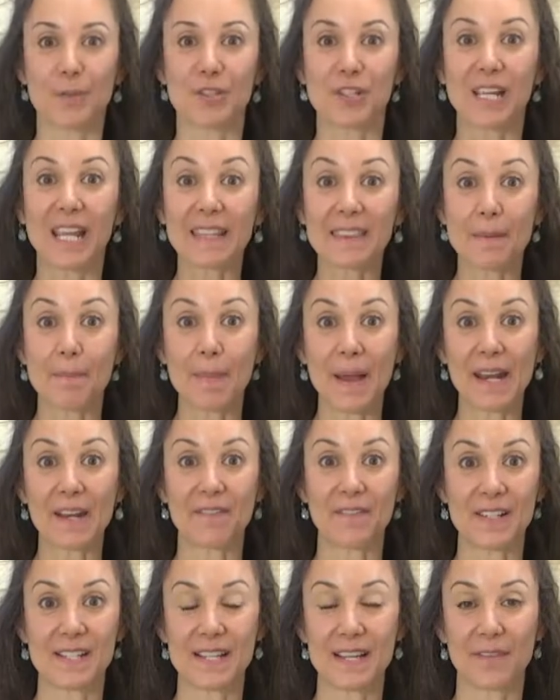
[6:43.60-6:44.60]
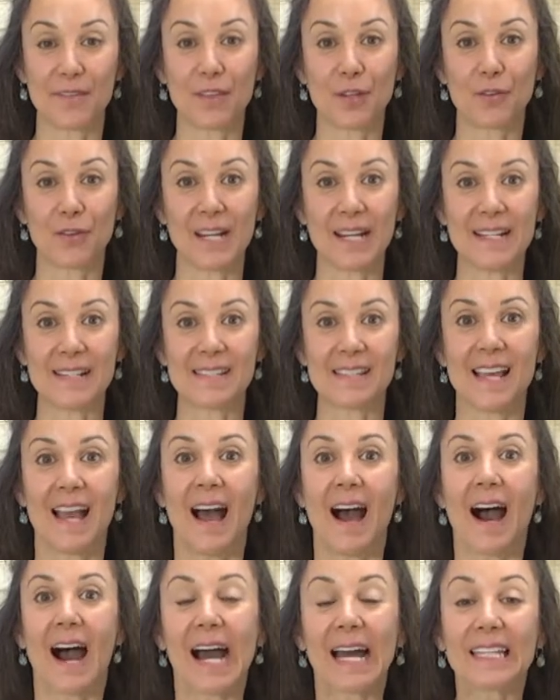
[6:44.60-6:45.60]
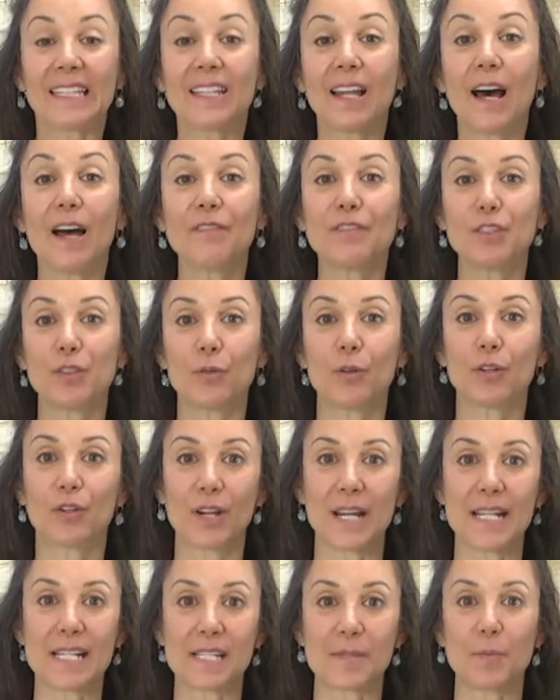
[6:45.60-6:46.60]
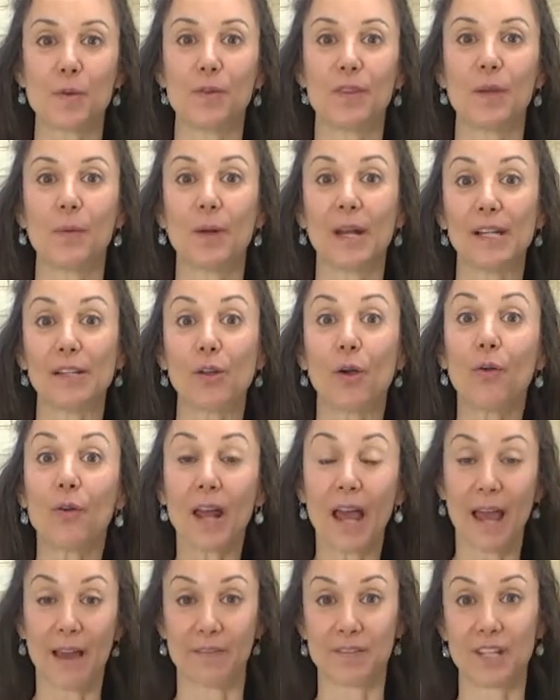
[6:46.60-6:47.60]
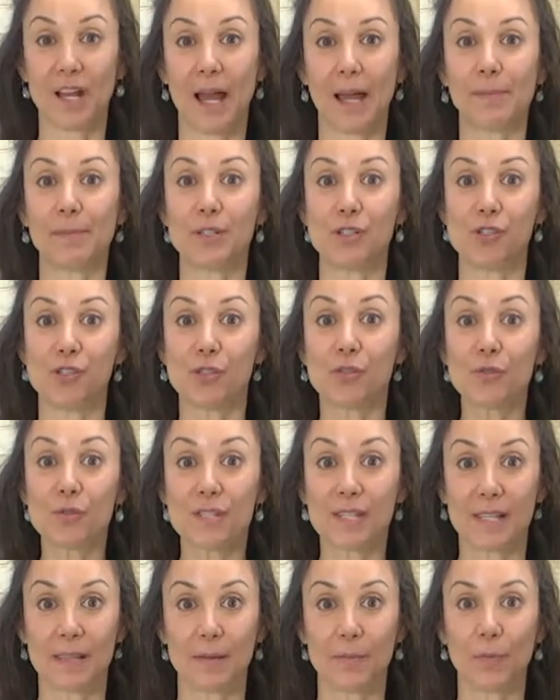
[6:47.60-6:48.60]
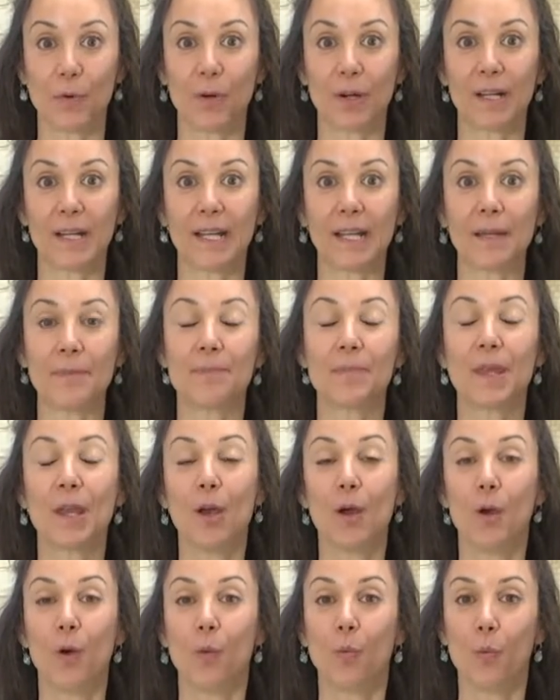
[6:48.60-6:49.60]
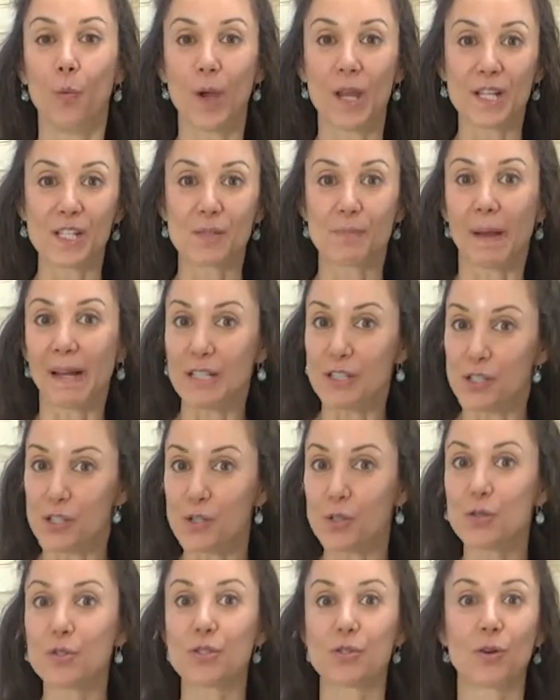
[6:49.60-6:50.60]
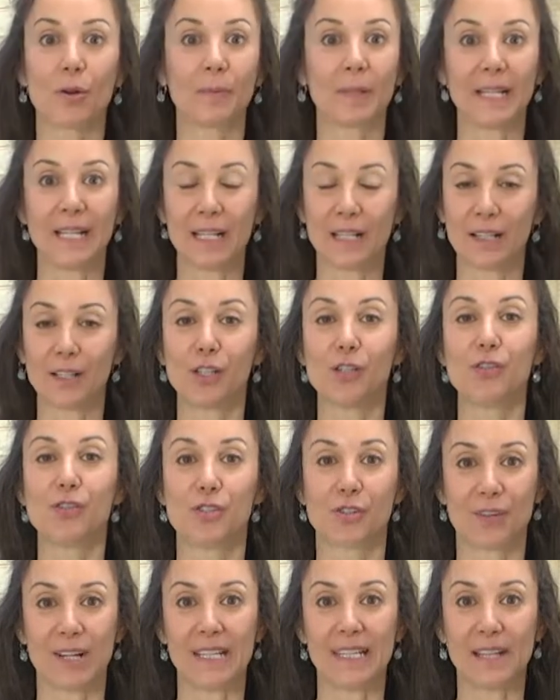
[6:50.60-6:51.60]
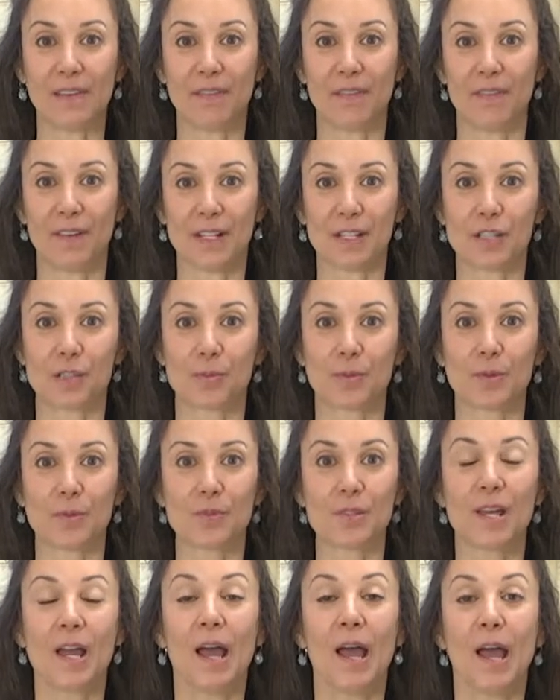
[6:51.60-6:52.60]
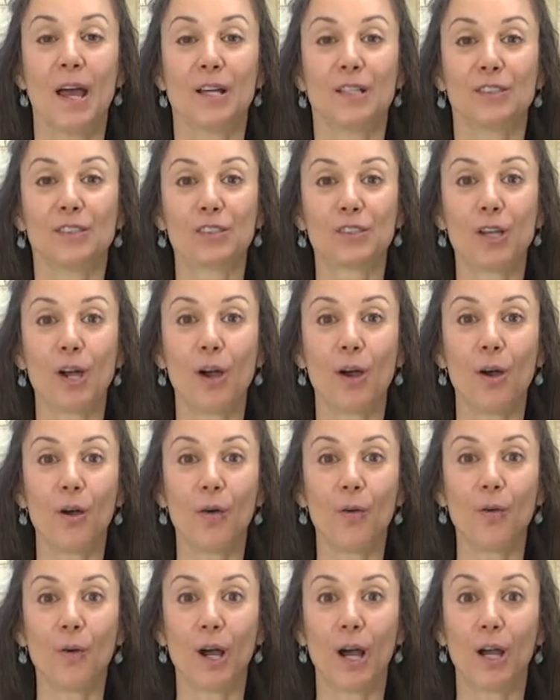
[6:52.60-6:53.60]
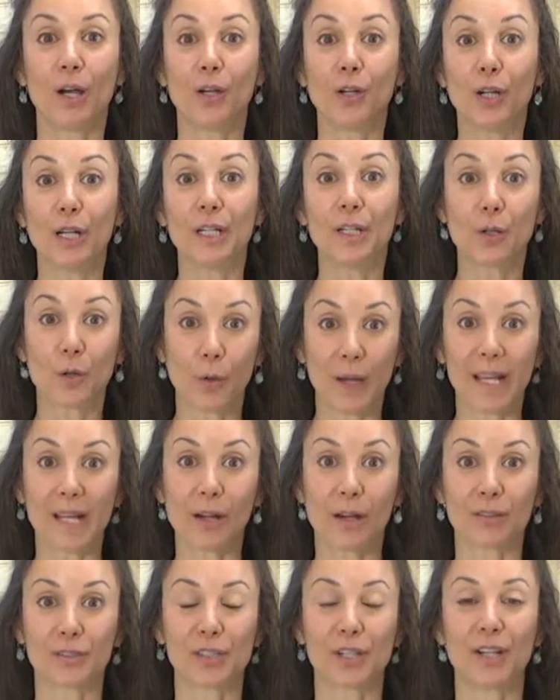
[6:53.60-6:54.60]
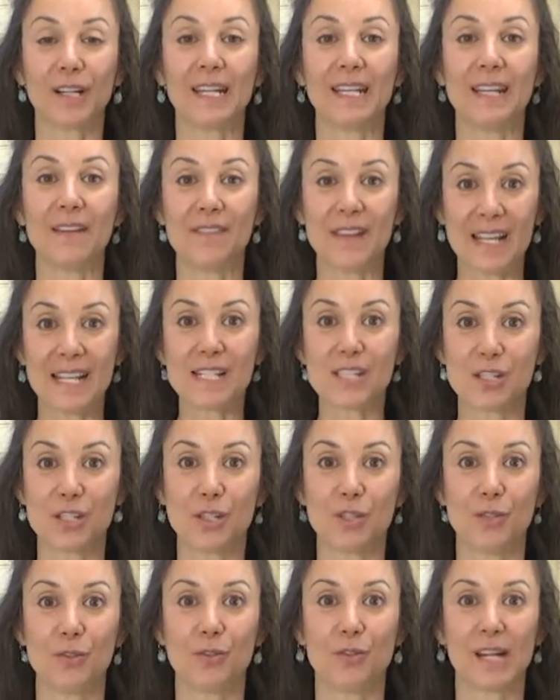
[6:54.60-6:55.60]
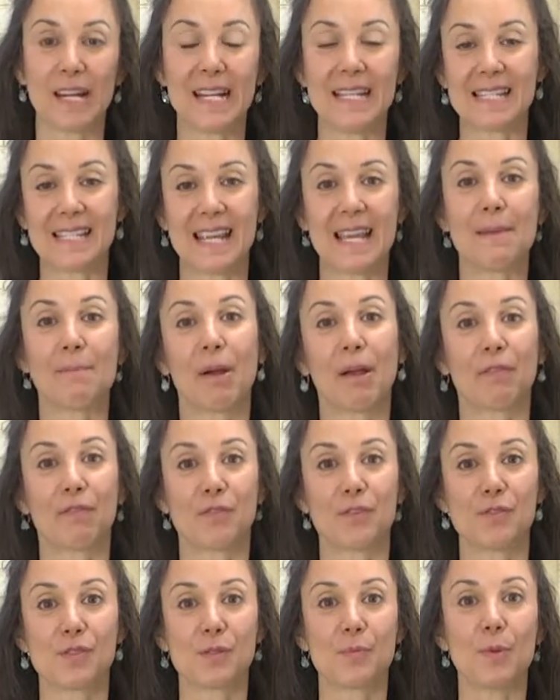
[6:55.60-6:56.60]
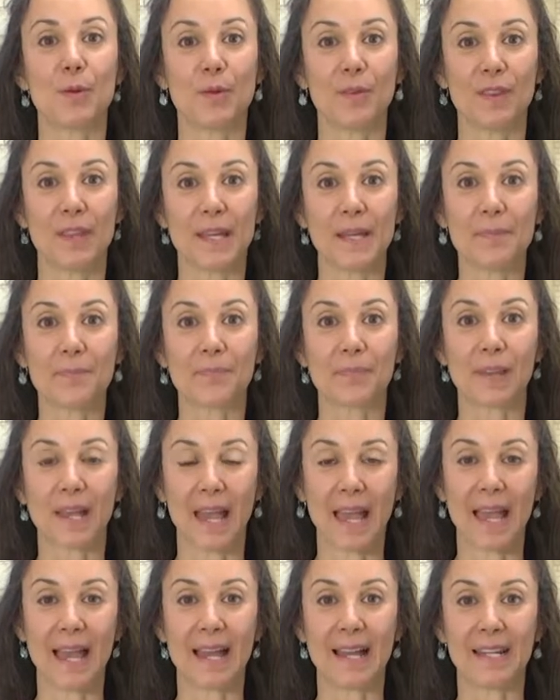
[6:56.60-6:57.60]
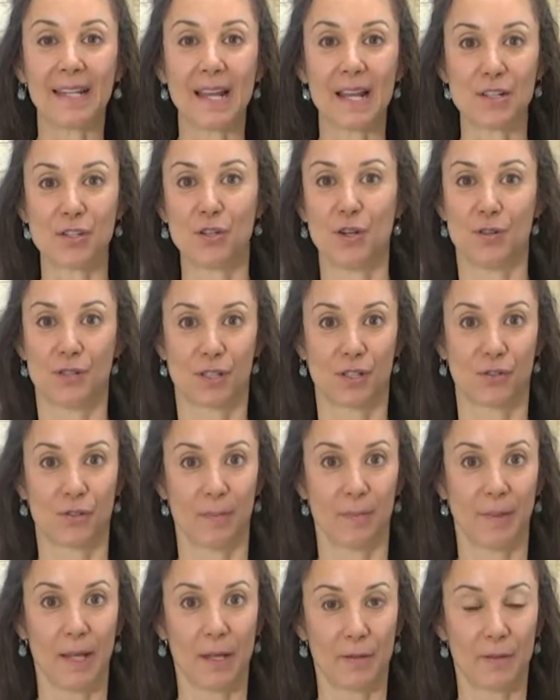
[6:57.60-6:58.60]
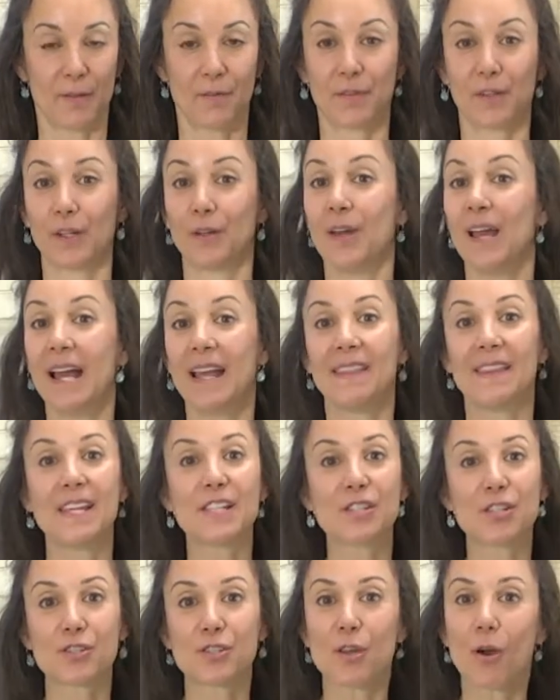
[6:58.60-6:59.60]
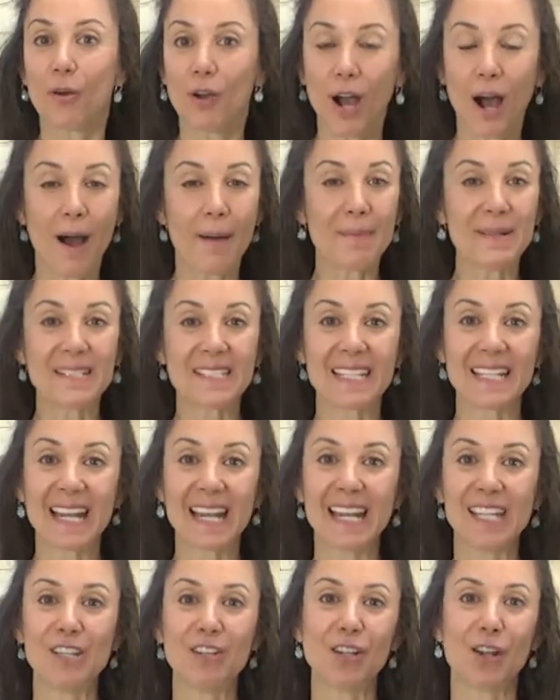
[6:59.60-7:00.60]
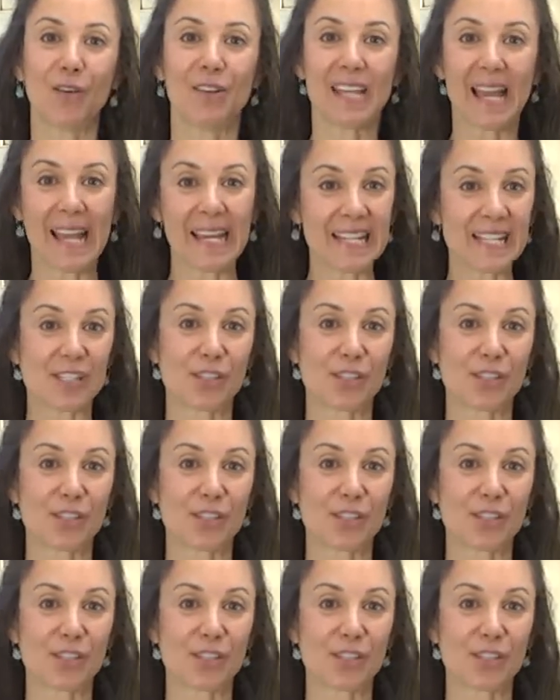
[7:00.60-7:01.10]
but you get the benefit of the greens. I'd love to do a green smoothie when I don't have time to juice in the morning, which my juice normally includes green leafy vegetables. So a good quick alternative is to do greens in my fruit smoothie. And as you know, it's extremely healthy for you. These are so common today. You can go into any